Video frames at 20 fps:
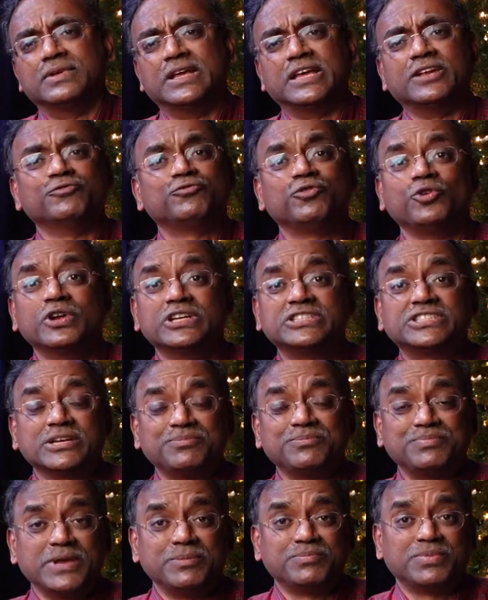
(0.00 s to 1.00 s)
influential
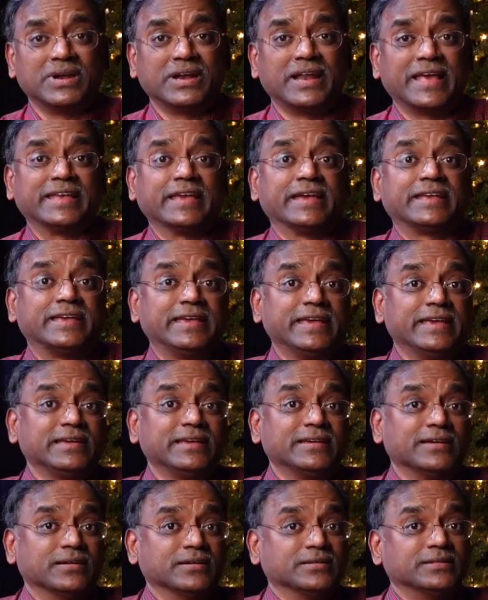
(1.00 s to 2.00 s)
people like a
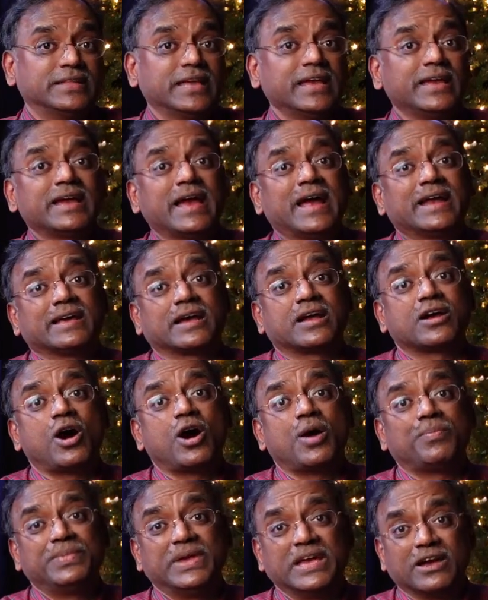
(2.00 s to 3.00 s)
king, they had a
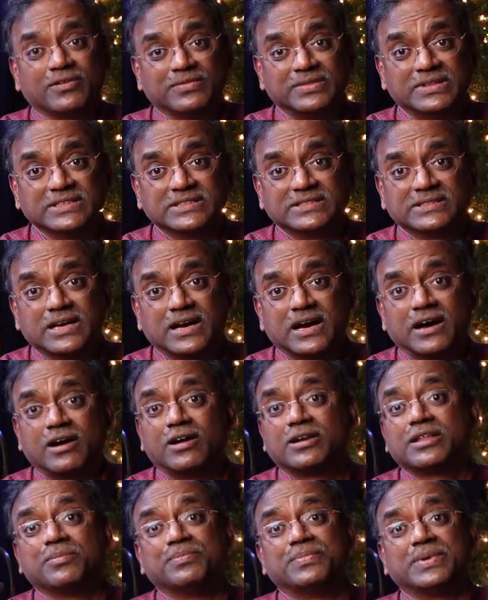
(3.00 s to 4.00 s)
copy of this,
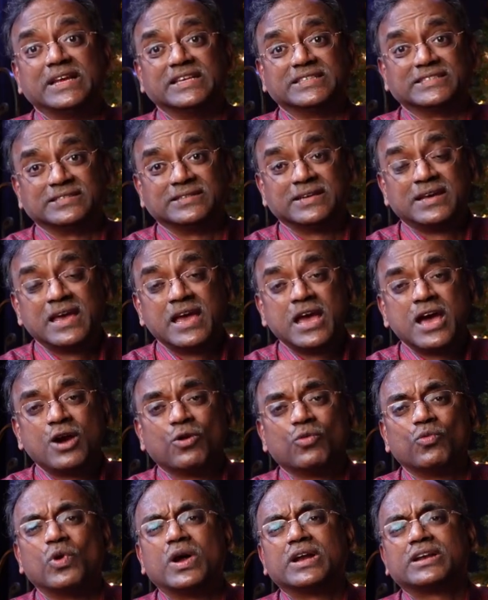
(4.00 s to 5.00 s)
or the priest,
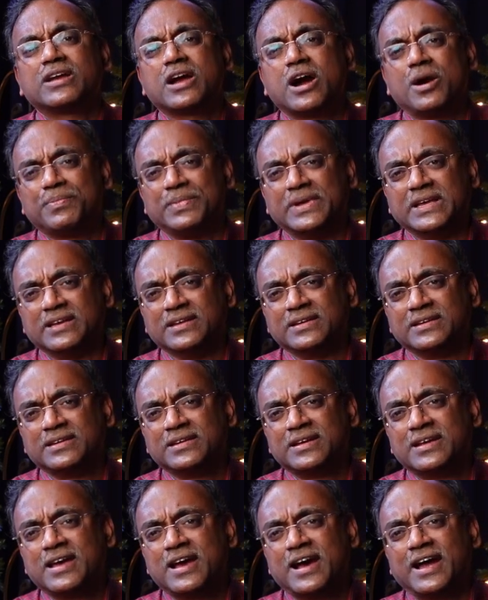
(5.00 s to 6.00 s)
one copy.
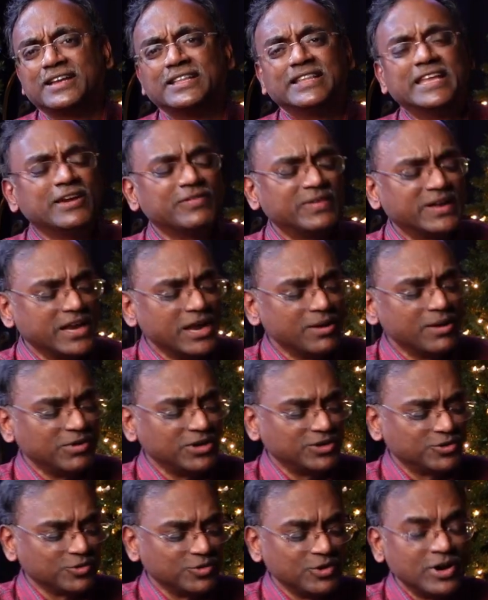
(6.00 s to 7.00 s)
And they were able
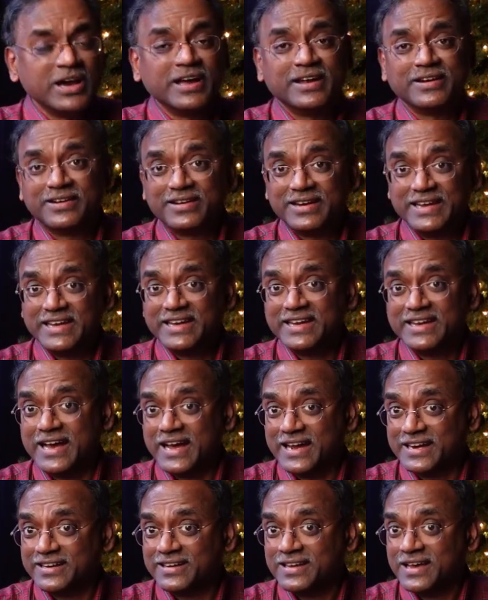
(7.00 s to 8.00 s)
to read
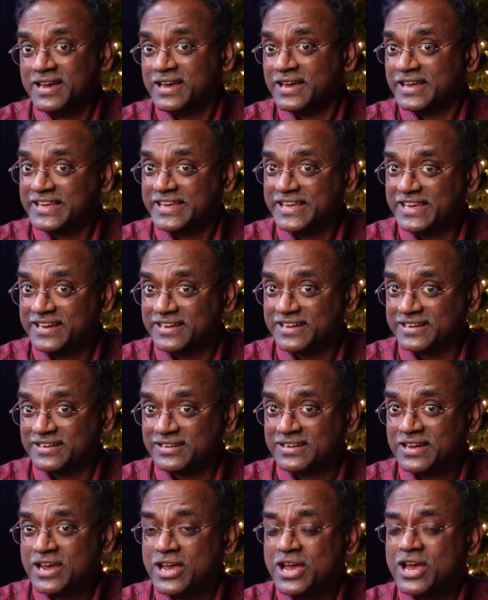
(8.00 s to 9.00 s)
and hear.
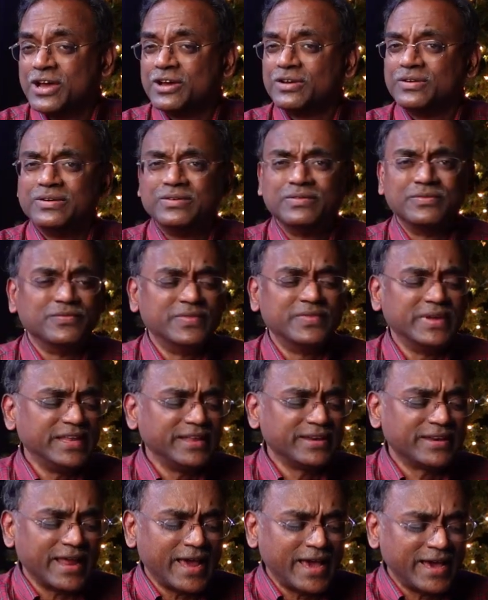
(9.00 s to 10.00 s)
Very
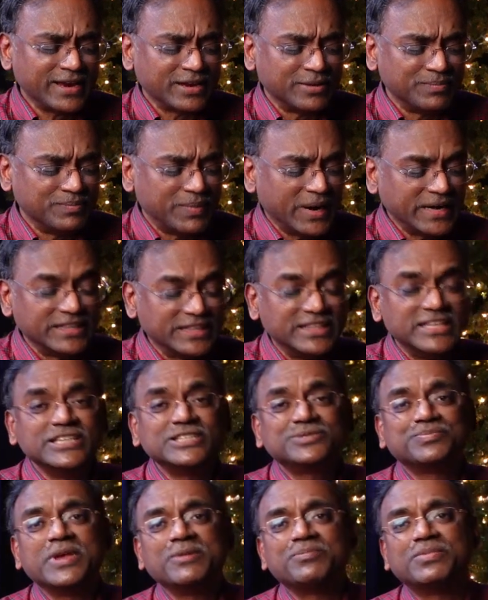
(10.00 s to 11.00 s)
rare. But
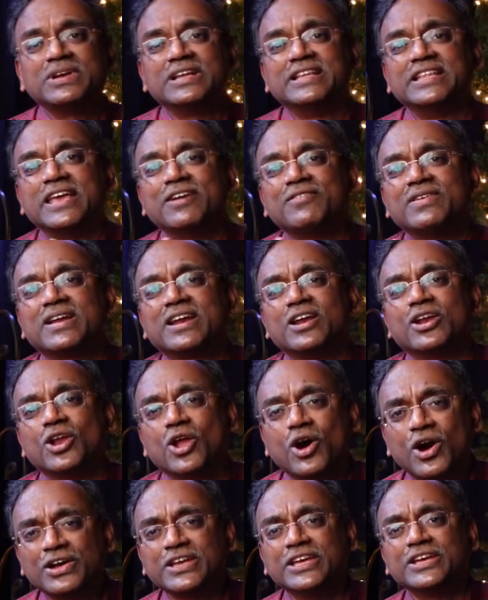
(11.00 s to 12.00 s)
these people, they were
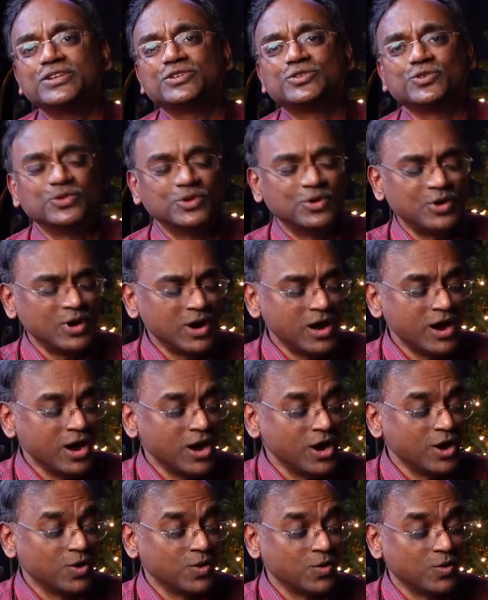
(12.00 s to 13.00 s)
longing to
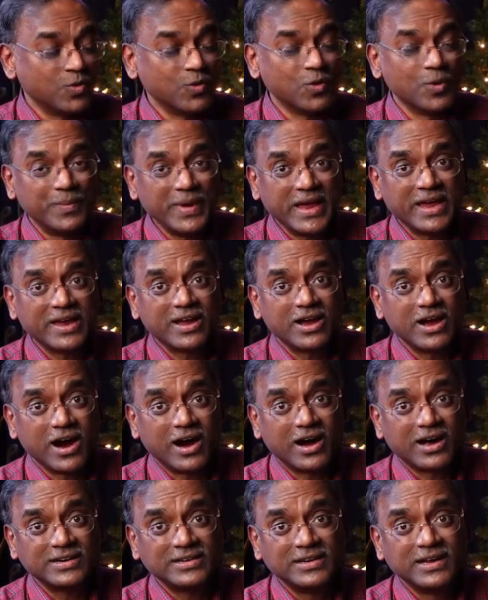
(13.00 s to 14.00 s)
obey
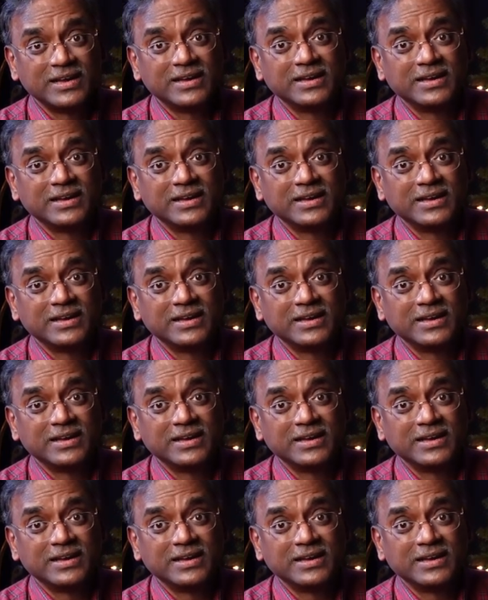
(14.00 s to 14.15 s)
God's